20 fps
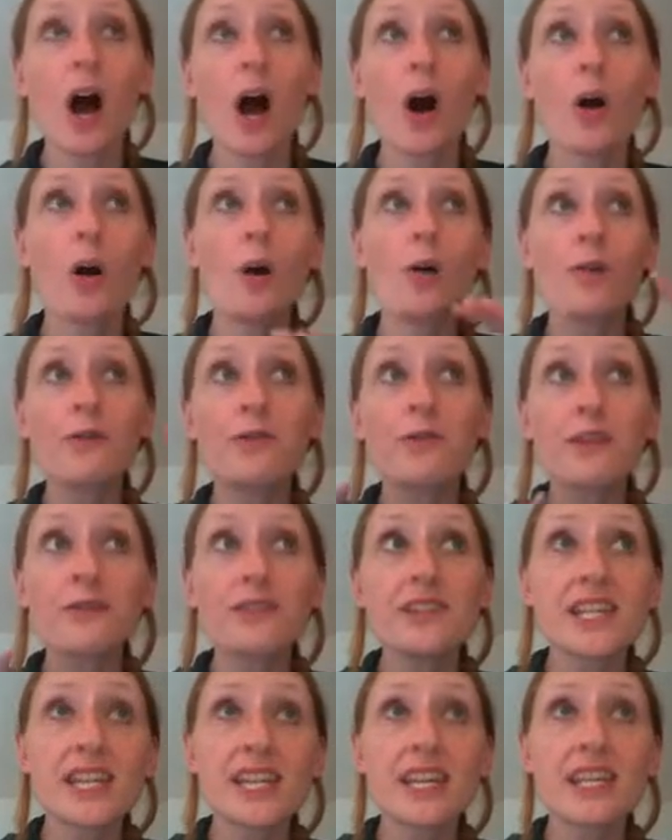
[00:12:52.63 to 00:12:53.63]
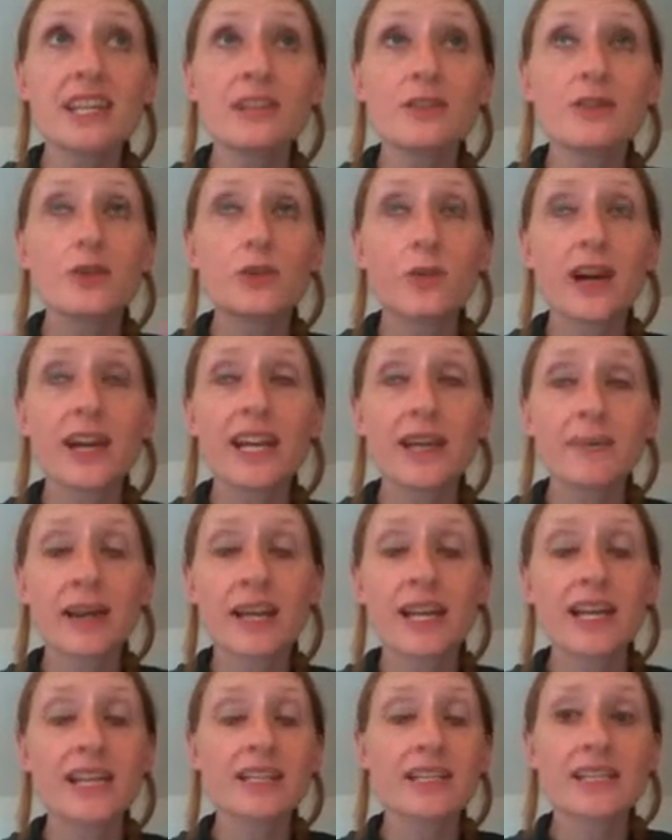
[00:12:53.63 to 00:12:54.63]
15, 20
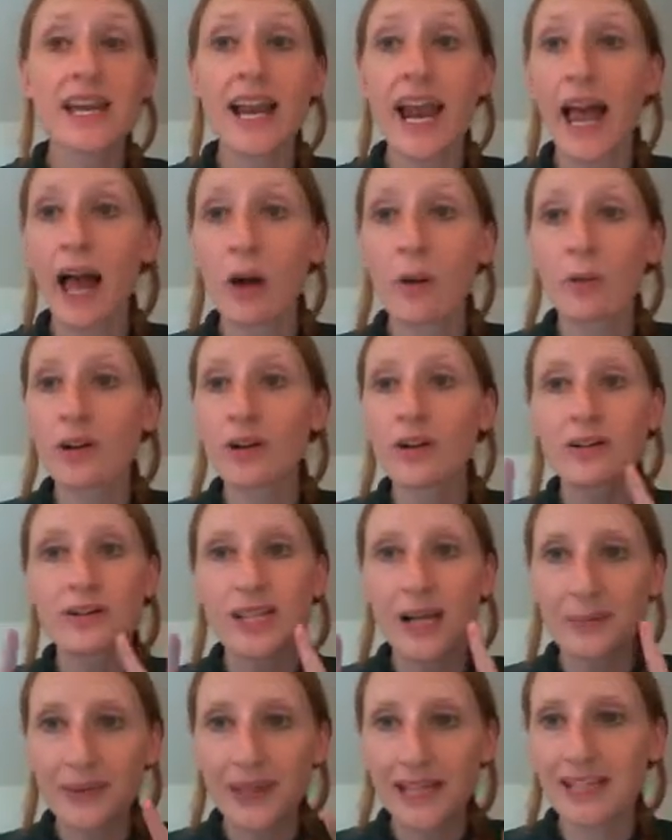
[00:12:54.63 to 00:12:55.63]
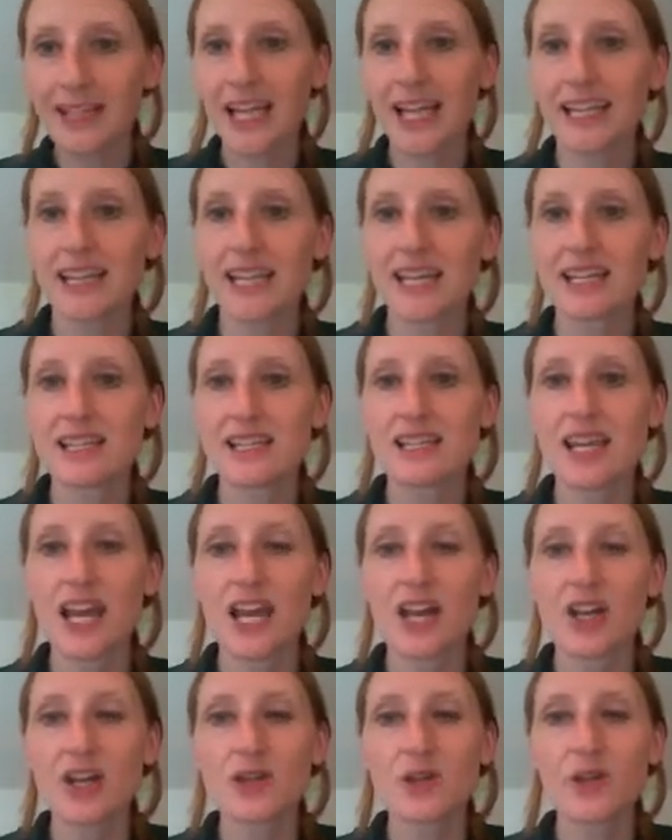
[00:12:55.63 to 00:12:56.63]
minutes, an hour, something like this,
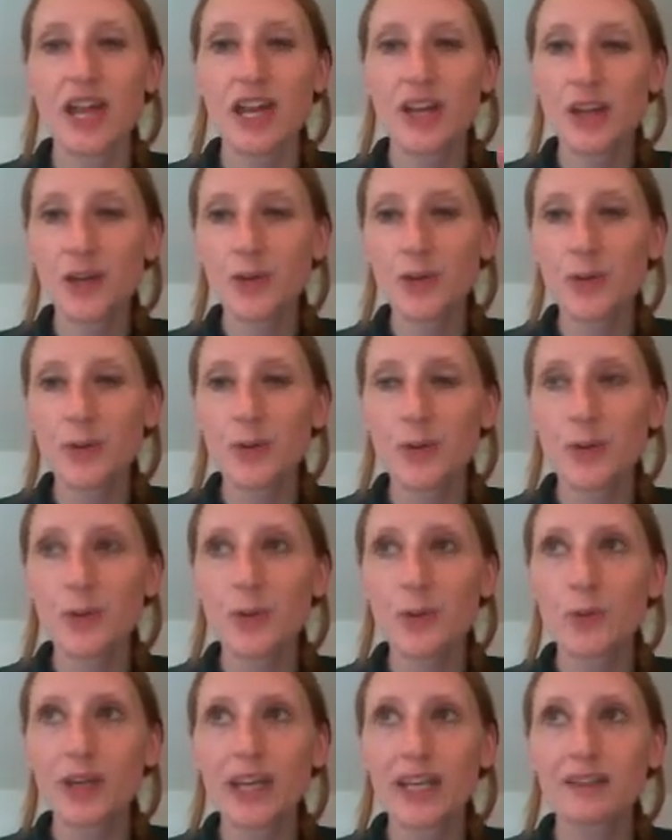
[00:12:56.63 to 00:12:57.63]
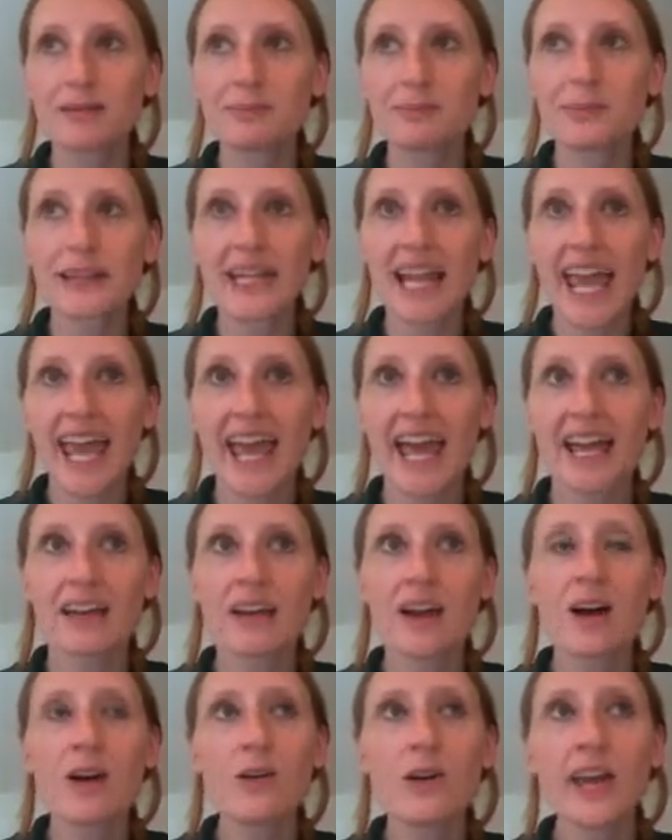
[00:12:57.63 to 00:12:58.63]
so that you can
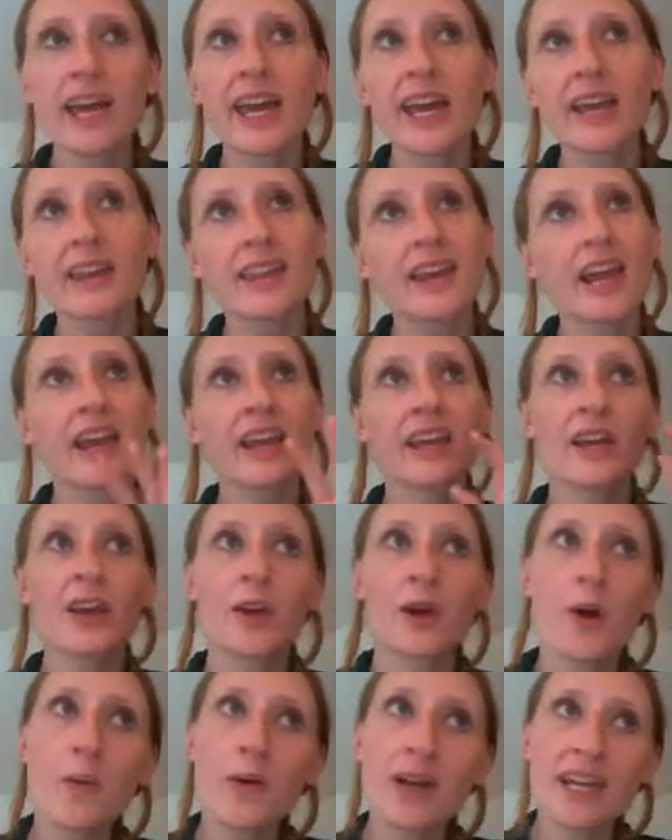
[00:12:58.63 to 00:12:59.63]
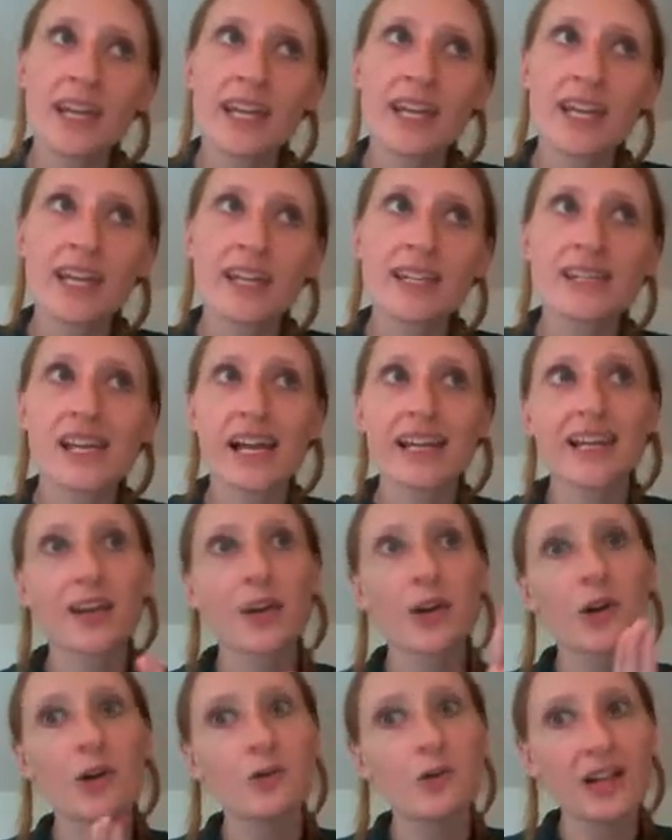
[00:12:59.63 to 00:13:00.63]
plan, okay, then I can go and eat, I can
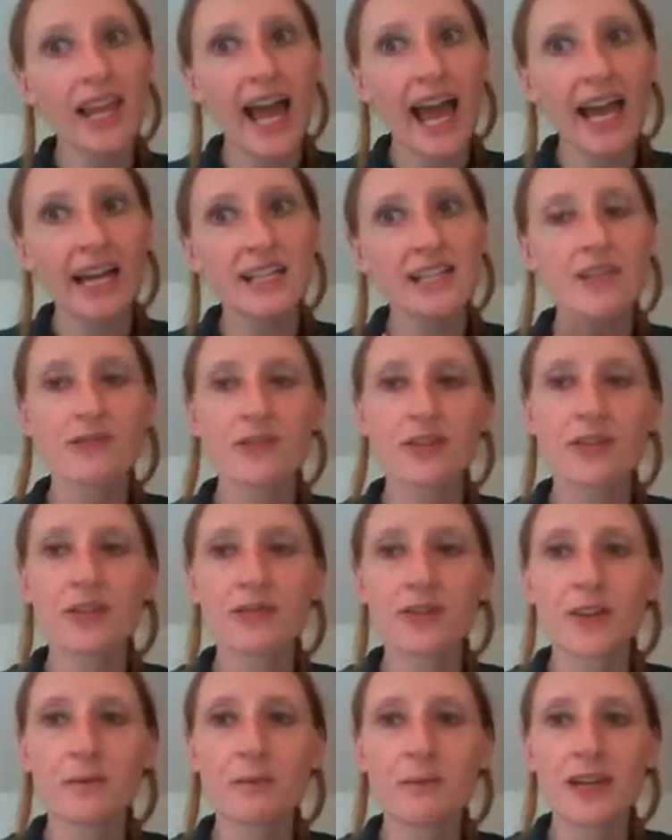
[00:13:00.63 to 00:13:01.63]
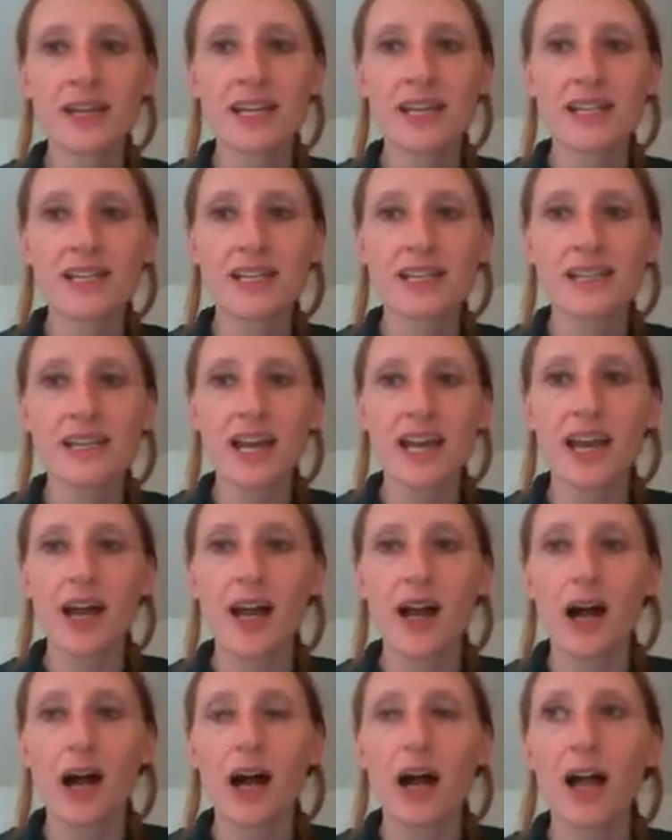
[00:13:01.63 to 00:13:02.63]
go relax for a few minutes,
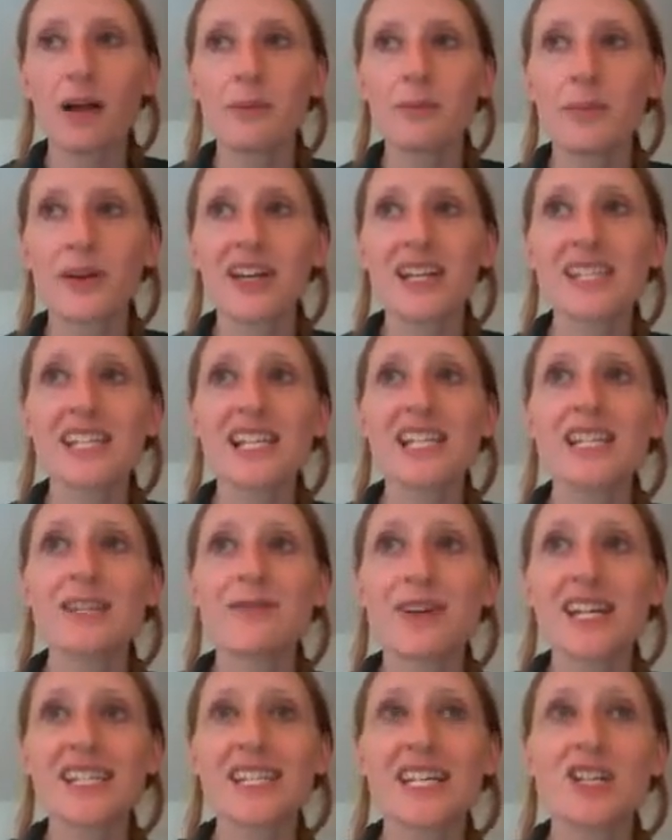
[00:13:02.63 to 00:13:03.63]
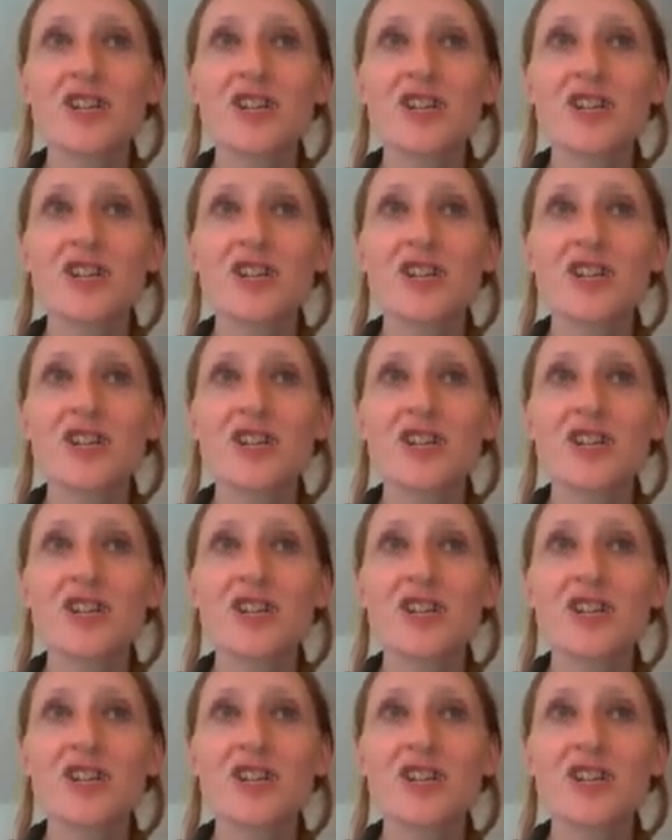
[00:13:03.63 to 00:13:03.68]
because let's face it,